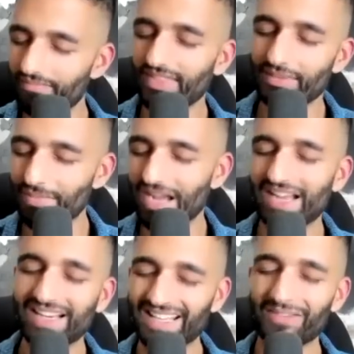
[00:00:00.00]

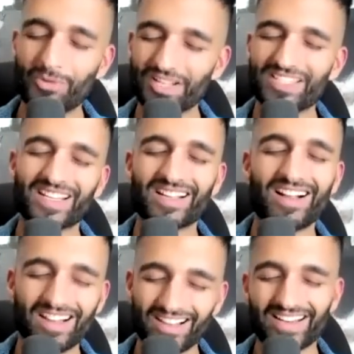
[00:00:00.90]
mind that wants it
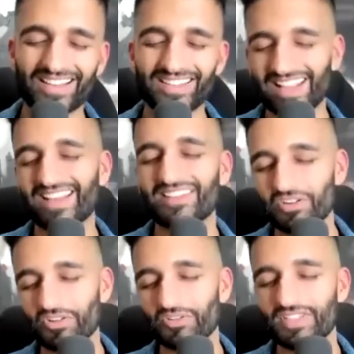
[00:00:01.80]
gone and you
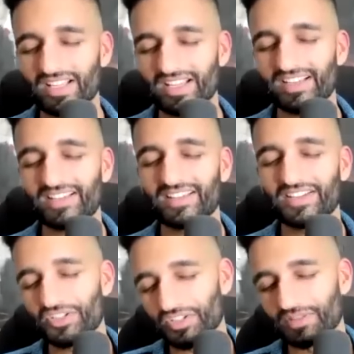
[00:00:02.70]
know, it's like it
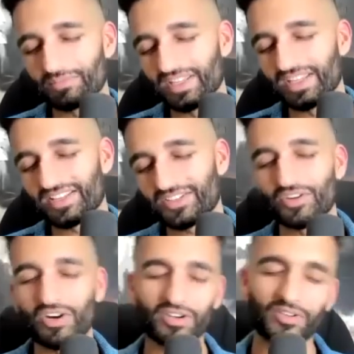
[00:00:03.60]
shouldn't be as
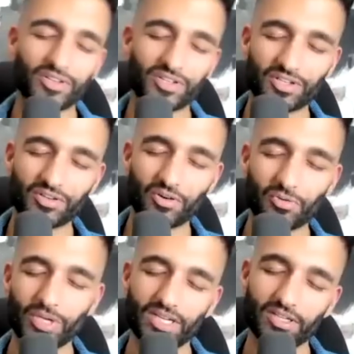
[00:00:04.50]
strong or it should go
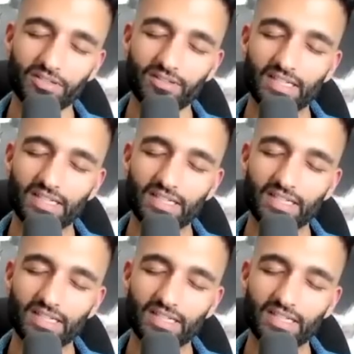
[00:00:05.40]
weaker,